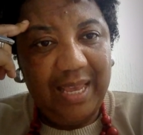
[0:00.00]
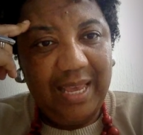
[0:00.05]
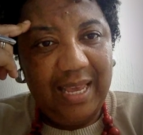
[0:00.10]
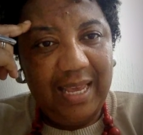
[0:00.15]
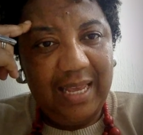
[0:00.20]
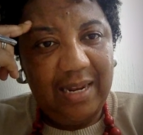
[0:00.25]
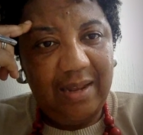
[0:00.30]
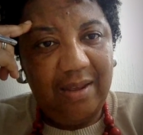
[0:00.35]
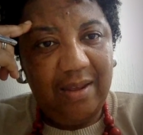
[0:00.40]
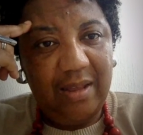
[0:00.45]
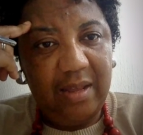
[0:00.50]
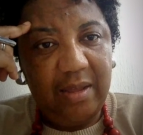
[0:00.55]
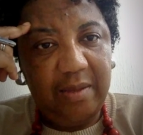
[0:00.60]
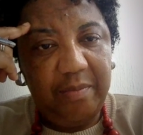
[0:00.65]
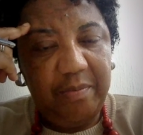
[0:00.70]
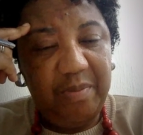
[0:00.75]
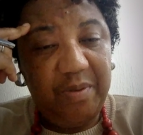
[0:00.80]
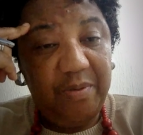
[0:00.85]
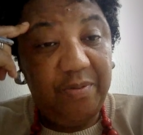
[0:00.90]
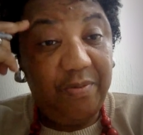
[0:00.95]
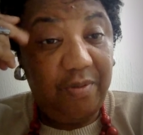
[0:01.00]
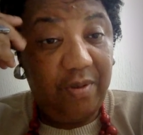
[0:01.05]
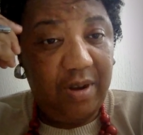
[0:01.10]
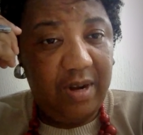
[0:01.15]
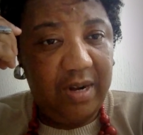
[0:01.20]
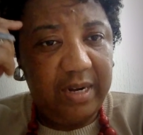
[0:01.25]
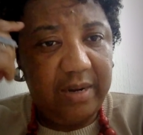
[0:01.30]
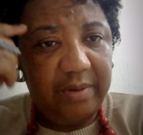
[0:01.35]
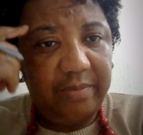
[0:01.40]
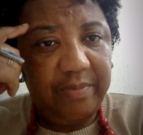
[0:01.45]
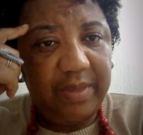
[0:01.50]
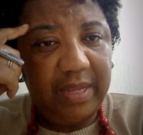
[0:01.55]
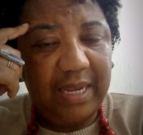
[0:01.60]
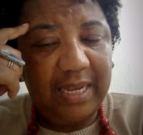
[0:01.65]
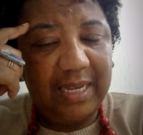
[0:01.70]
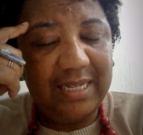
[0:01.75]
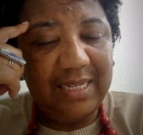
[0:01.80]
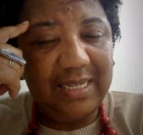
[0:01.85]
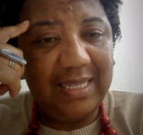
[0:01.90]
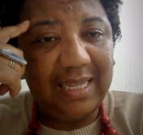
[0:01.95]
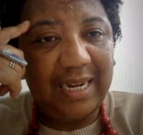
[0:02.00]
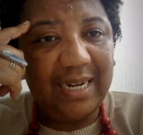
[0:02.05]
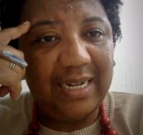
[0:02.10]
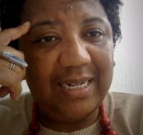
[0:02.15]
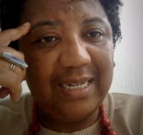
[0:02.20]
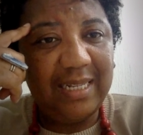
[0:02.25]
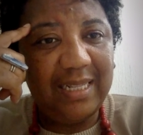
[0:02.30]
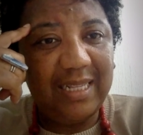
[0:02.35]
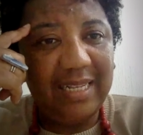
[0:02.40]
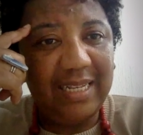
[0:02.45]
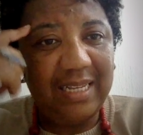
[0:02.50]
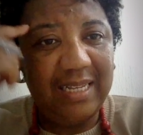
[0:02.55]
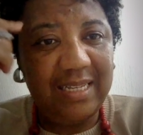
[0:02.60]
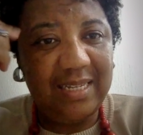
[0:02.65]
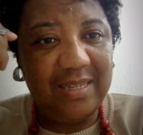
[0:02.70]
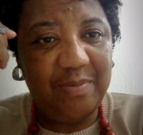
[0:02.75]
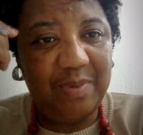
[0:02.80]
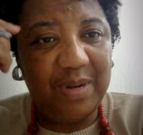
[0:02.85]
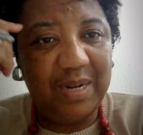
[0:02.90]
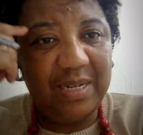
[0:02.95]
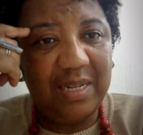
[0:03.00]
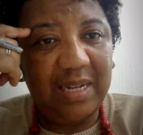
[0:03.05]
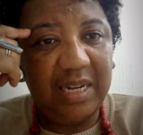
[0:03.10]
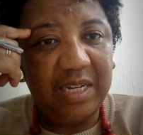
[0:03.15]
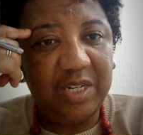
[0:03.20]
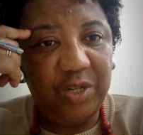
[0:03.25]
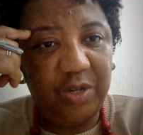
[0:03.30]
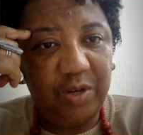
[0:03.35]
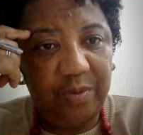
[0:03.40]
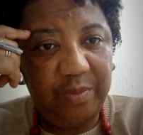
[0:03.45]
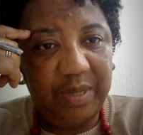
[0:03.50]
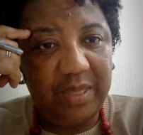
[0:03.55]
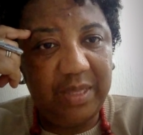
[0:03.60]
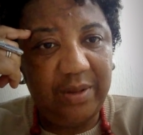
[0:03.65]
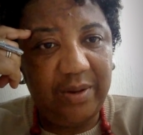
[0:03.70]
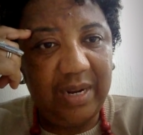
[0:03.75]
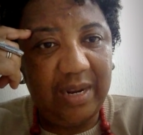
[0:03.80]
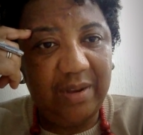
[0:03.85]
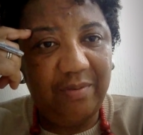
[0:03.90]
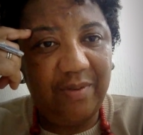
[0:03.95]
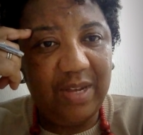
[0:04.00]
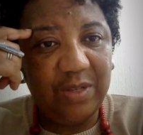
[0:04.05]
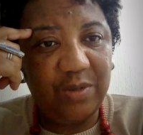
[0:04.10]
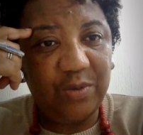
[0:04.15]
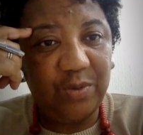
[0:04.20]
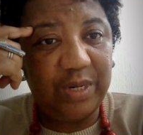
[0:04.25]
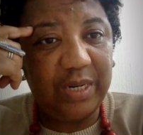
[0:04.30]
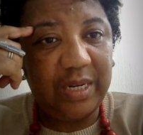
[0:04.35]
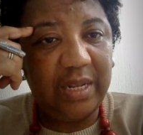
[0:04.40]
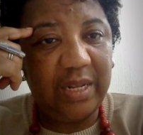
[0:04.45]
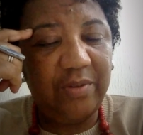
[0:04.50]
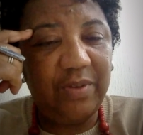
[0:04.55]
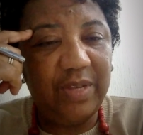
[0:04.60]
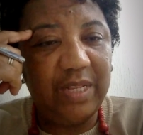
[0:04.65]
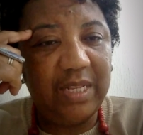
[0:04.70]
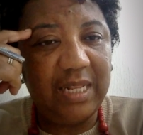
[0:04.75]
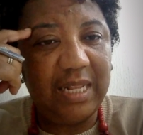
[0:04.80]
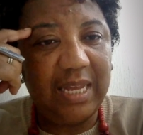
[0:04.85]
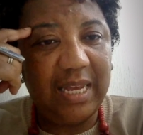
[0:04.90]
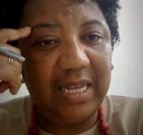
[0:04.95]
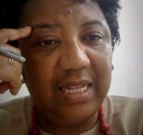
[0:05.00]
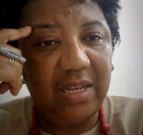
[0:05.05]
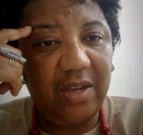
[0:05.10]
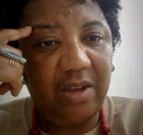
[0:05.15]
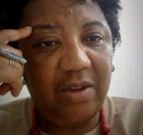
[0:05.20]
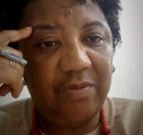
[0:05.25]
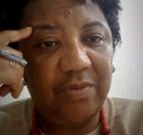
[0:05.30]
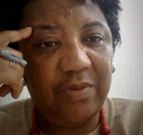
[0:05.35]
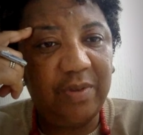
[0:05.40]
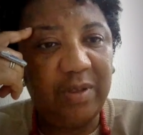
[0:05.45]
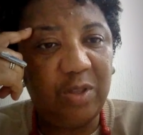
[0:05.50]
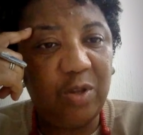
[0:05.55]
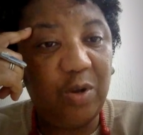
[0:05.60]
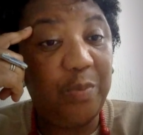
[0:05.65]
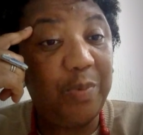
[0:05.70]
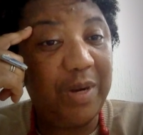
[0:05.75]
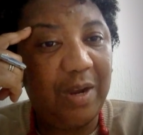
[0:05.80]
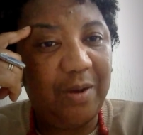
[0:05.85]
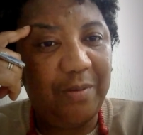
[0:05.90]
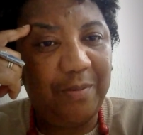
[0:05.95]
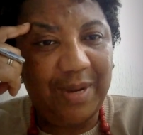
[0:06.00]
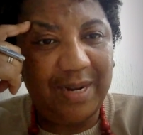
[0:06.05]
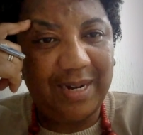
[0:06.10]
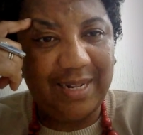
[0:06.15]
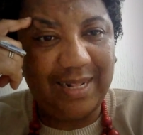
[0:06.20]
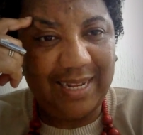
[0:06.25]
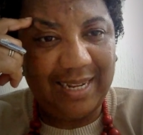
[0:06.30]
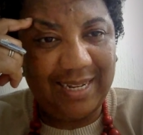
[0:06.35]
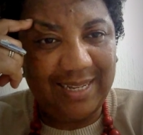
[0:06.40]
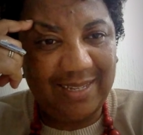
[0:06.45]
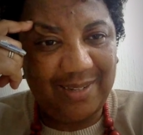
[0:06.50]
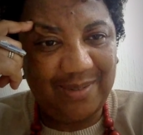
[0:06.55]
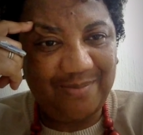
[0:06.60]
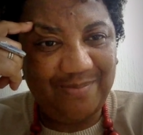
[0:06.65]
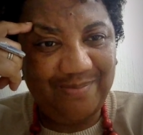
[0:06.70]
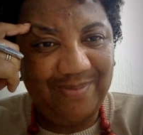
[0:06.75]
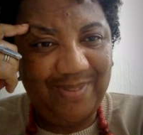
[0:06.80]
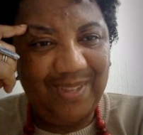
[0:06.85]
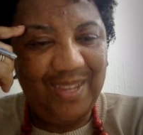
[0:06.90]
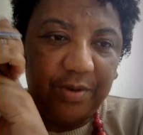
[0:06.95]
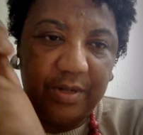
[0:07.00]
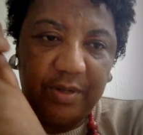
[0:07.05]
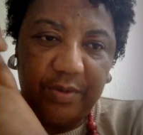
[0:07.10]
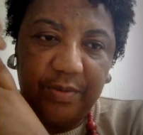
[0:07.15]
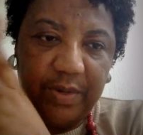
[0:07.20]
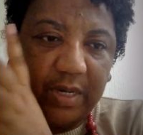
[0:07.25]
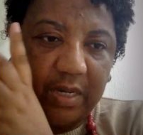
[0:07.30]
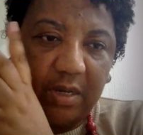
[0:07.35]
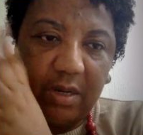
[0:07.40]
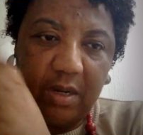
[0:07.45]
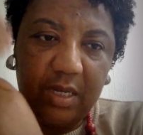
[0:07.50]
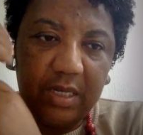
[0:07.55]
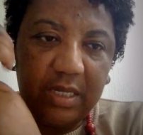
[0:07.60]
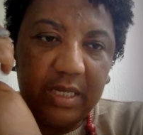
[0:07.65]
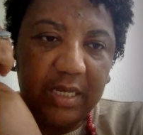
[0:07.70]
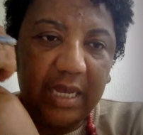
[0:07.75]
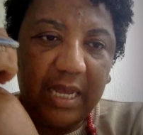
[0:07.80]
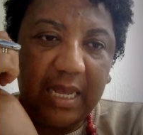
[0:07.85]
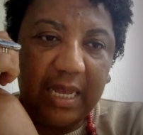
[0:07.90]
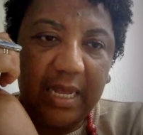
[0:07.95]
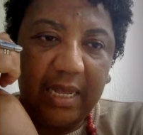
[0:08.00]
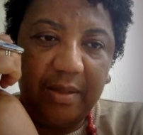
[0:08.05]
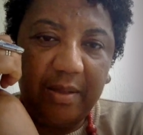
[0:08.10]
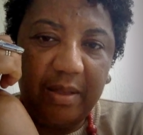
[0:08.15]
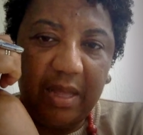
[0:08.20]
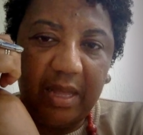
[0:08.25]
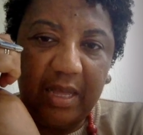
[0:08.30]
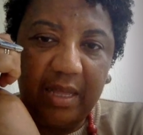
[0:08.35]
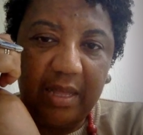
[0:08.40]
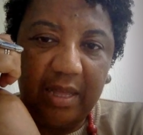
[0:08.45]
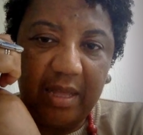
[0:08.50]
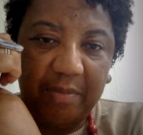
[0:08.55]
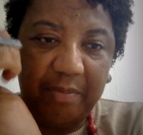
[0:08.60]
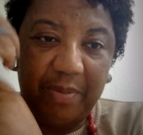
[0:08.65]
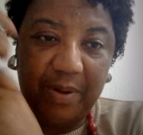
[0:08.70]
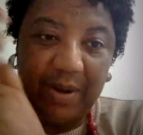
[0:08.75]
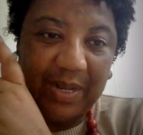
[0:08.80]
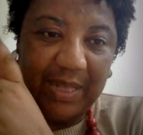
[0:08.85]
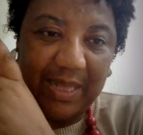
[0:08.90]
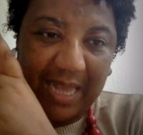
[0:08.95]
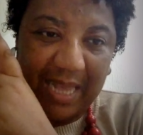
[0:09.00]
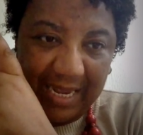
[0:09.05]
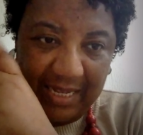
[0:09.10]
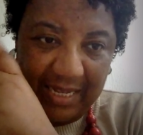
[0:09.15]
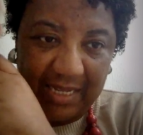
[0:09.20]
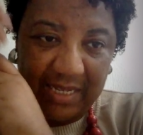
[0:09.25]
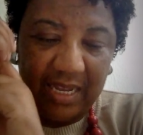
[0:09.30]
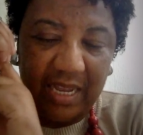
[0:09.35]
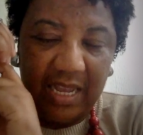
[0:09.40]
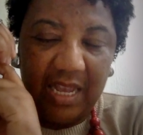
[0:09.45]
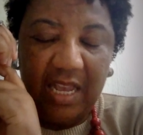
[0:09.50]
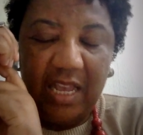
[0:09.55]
And before I started this Brazilian geometry, I was working with the idea of a tropical paradise. Of course, we are not a paradise,